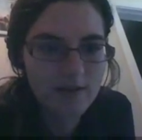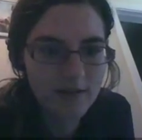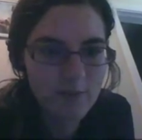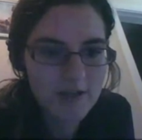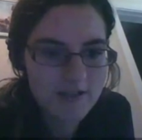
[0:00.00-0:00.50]

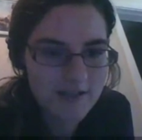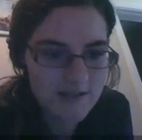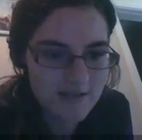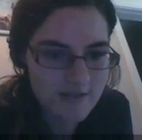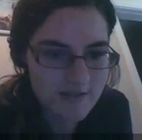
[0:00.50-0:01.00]
Let me
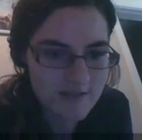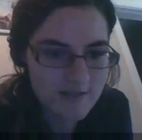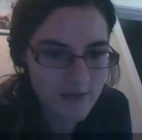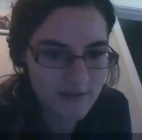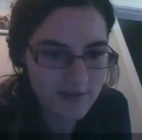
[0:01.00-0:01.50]
just
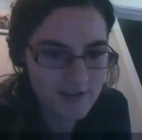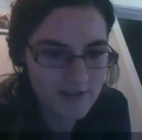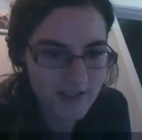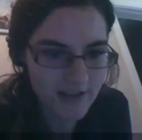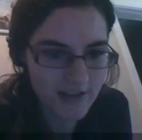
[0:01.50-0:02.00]
spend a
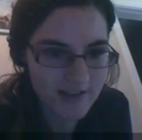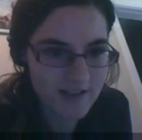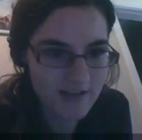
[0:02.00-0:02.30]
few seconds,